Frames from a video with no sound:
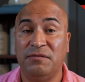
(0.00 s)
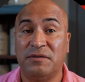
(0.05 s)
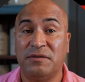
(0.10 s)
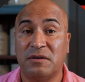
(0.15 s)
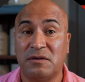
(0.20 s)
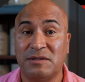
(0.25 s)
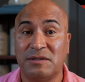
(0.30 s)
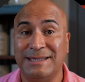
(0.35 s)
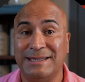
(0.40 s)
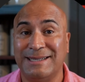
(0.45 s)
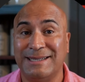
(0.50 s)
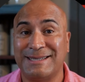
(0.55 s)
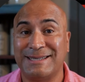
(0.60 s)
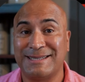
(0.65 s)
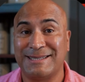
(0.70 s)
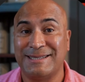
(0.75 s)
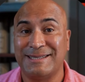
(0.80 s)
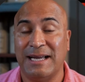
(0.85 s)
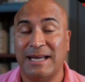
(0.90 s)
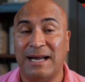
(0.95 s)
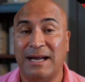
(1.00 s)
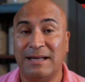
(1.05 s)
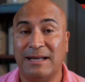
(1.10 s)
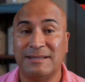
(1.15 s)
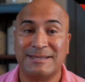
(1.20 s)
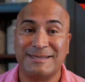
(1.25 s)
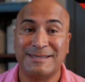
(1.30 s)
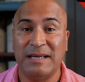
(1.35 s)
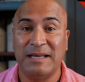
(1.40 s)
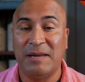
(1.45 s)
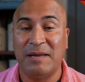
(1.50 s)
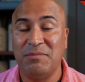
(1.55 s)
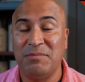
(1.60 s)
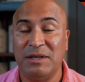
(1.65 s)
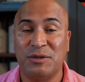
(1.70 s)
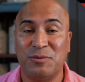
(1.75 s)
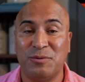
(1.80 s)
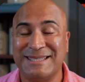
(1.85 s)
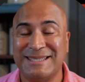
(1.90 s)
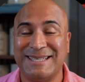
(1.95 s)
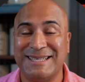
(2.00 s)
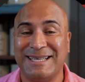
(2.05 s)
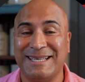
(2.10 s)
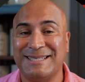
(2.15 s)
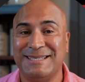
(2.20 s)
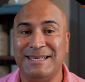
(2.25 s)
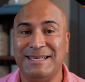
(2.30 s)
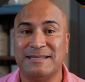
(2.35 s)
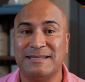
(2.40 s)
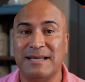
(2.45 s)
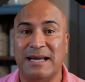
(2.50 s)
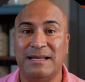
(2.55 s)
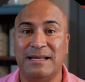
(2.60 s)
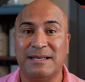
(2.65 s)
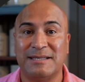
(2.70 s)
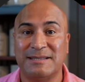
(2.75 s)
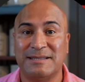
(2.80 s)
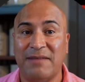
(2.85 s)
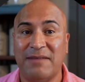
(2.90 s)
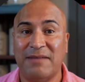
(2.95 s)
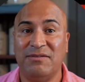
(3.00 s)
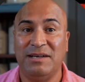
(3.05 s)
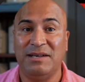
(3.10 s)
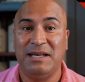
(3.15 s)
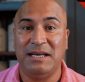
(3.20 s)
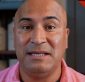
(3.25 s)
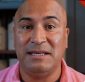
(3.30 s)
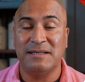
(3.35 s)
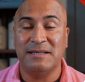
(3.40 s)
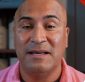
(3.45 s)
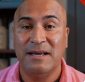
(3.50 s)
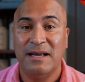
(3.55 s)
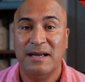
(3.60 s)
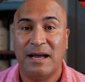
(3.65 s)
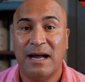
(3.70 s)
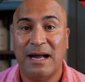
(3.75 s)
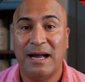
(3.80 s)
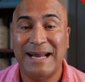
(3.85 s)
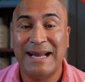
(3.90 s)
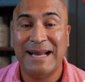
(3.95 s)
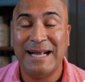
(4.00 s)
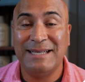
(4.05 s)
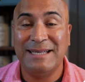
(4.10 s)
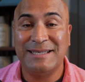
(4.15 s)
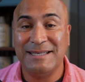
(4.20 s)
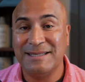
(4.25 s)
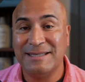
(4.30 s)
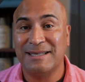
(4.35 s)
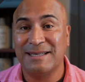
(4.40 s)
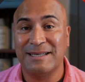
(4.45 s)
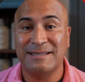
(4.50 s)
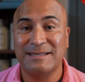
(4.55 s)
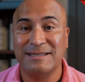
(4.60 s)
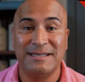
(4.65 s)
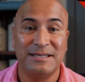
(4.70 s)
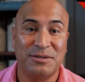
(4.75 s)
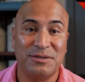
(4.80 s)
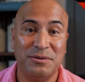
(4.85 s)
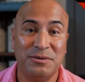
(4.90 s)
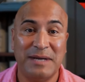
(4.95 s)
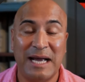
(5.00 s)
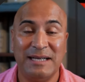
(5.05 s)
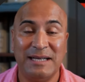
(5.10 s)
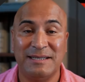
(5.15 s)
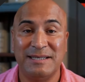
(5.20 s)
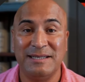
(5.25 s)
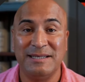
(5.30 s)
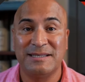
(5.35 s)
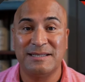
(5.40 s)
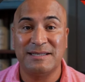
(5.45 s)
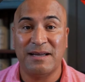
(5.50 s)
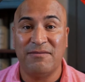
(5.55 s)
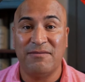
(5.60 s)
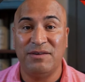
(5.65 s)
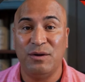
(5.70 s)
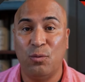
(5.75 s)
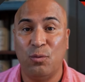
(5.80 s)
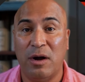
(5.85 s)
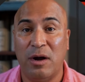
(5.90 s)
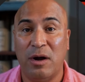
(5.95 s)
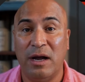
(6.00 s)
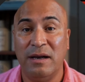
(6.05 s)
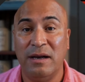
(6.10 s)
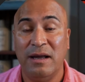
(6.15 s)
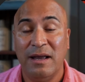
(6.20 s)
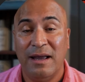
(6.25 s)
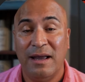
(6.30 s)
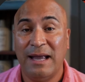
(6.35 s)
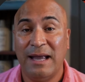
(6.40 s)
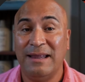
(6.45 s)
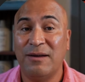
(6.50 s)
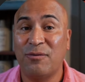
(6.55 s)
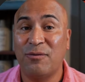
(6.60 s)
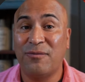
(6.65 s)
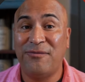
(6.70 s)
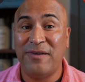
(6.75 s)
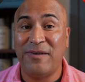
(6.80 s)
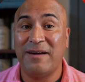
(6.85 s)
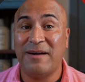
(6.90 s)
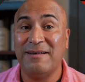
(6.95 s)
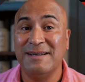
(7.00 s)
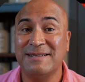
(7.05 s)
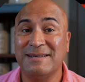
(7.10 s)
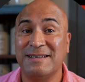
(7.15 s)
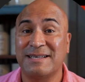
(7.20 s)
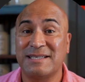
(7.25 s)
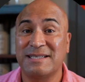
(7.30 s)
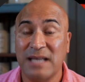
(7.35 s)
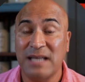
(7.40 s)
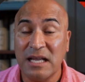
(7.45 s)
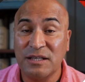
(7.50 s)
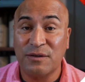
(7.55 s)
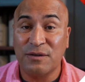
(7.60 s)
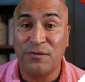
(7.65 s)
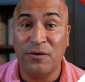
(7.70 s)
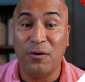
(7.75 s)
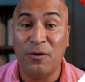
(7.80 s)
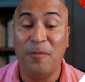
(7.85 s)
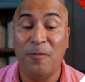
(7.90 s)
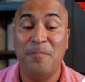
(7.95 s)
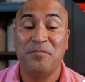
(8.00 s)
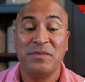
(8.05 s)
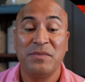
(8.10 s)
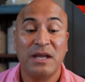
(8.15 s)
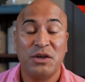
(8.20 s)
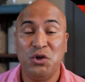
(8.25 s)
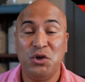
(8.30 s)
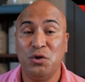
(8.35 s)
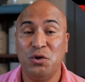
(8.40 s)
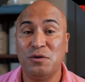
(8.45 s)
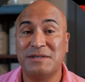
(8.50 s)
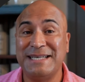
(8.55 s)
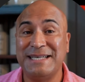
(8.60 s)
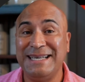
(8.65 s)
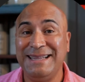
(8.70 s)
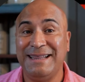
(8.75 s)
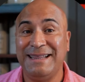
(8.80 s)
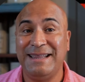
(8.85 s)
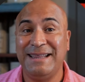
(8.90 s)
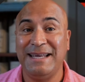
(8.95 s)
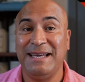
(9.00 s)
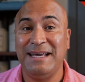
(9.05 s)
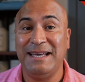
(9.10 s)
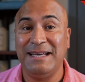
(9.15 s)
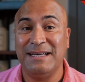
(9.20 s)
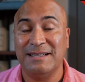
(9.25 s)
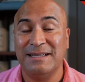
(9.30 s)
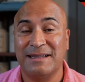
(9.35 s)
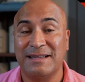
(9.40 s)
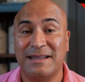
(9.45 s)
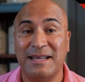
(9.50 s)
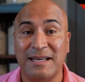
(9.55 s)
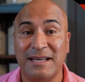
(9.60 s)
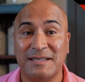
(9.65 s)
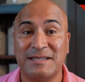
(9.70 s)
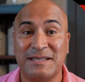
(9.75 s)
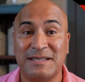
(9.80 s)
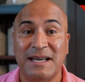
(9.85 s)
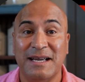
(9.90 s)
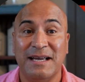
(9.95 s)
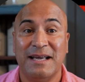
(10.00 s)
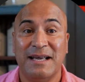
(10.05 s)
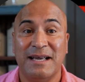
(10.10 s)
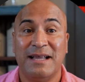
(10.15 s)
lifters in between 60s and the 70s. 1960 through 1971, and they were very successful using this